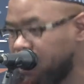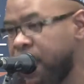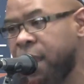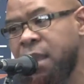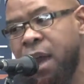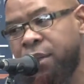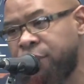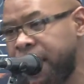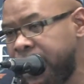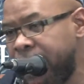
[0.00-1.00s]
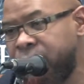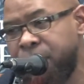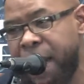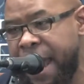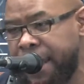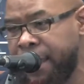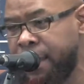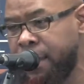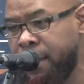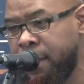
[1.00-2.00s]
the way Allah created everybody.
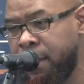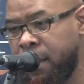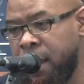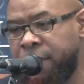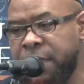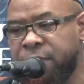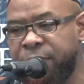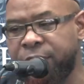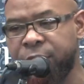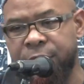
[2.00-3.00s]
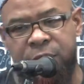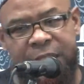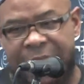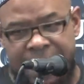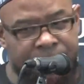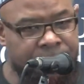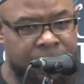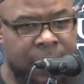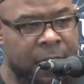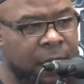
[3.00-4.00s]
If his fitra is salim,
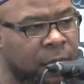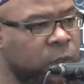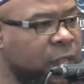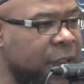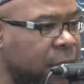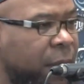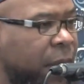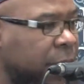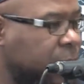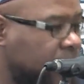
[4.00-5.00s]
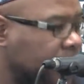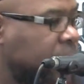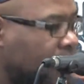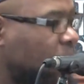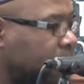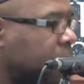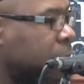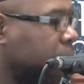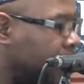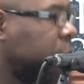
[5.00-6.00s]
salima, and he sees someone
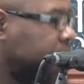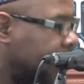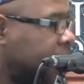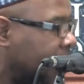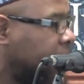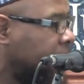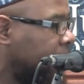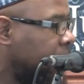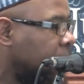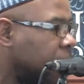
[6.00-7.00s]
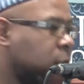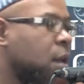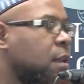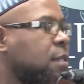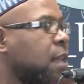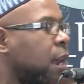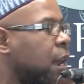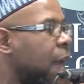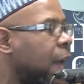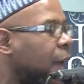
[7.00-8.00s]
being burnt to death, he's going to say,
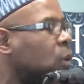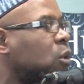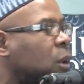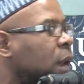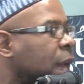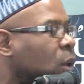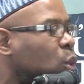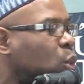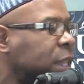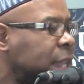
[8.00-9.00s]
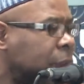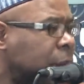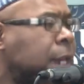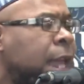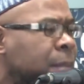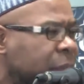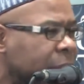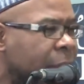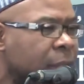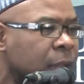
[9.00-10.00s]
La hawla wa la quwwata illa
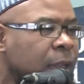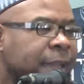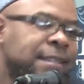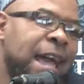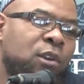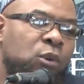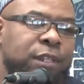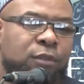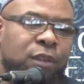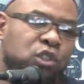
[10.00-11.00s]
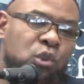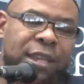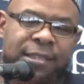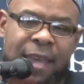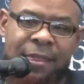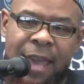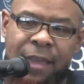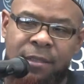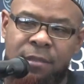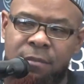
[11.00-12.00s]
billah. He's not going to rejoice at
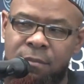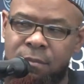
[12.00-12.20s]
that.